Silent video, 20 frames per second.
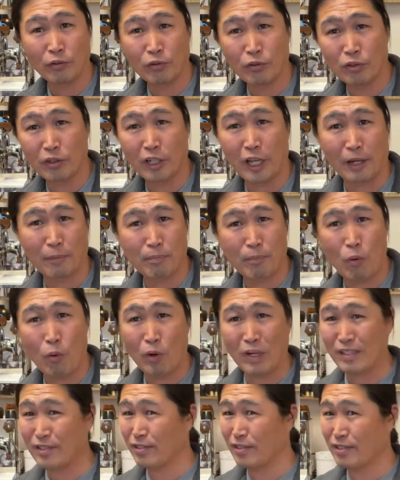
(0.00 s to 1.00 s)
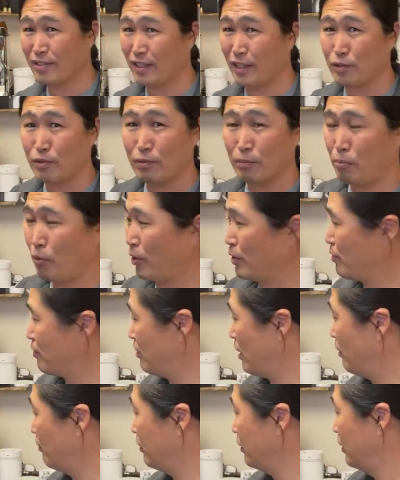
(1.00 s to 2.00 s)
to like 0.6 or
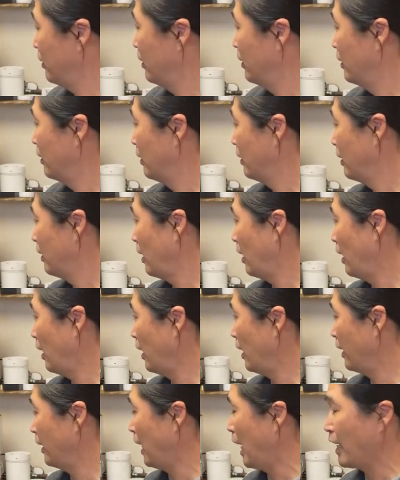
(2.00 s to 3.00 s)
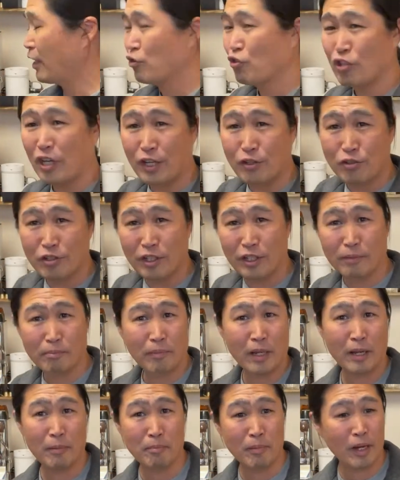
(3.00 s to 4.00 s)
0.7. I, I changed it.
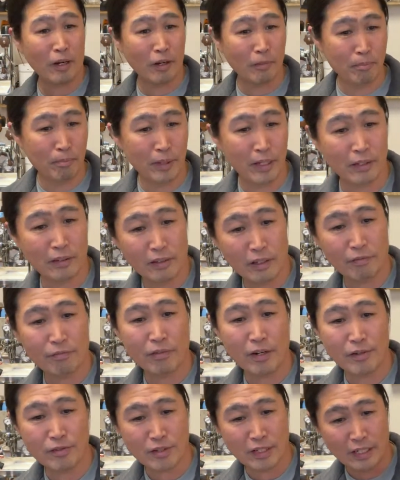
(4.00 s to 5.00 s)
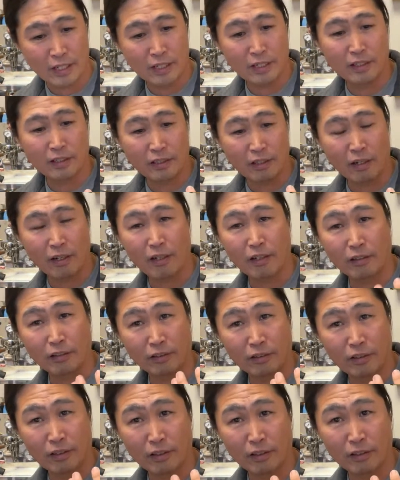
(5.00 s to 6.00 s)
Man, make a big difference in uh,
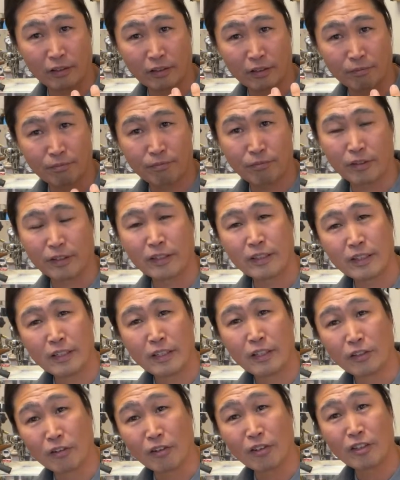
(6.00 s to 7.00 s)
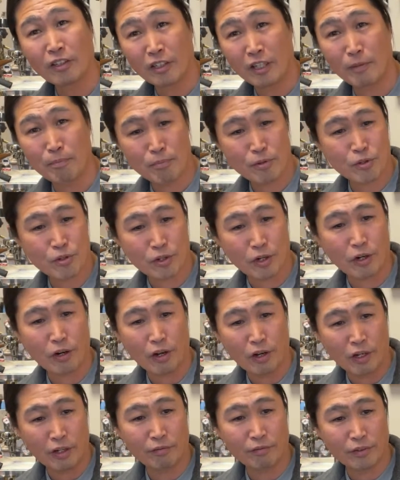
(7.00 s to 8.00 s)
the, the, the temperature
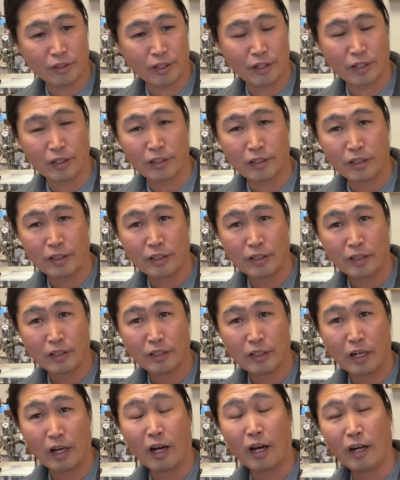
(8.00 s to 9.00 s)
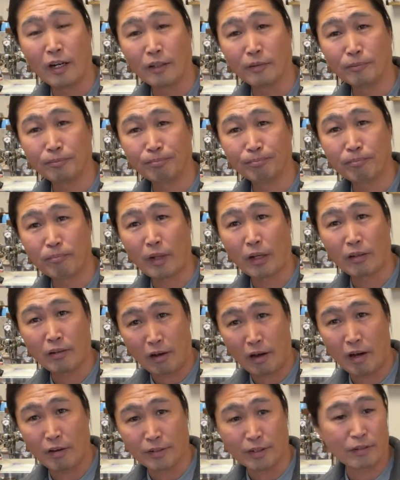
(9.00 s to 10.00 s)
of the uh,
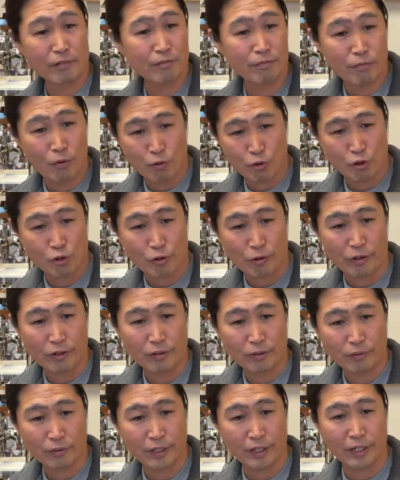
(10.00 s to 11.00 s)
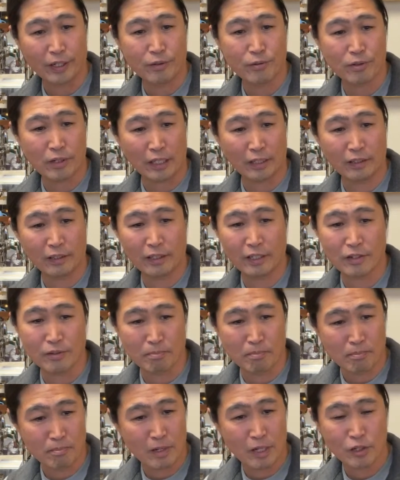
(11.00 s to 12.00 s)
coffee for sure. Okay, so I think it's
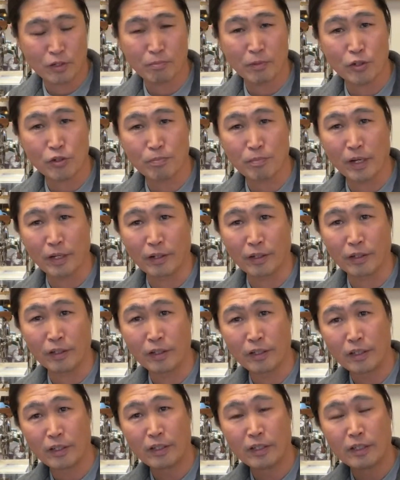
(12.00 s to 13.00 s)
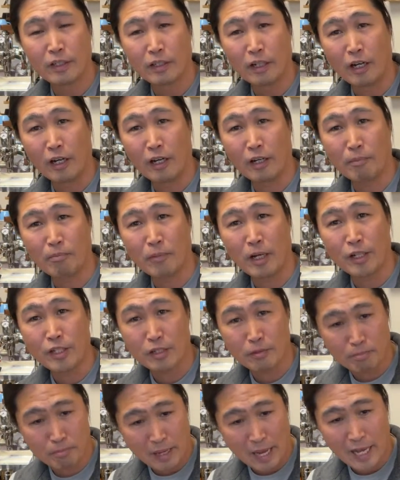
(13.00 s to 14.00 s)
much, much better. Uh,
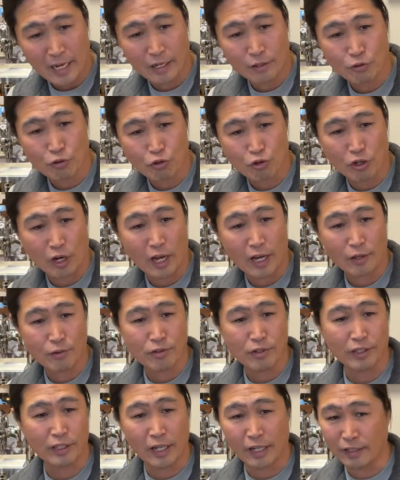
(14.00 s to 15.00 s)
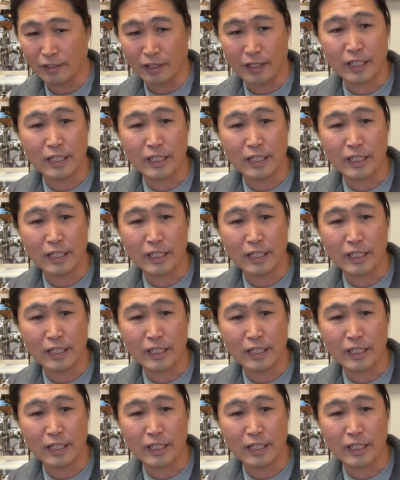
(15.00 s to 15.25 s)
much balanced shots. Yeah,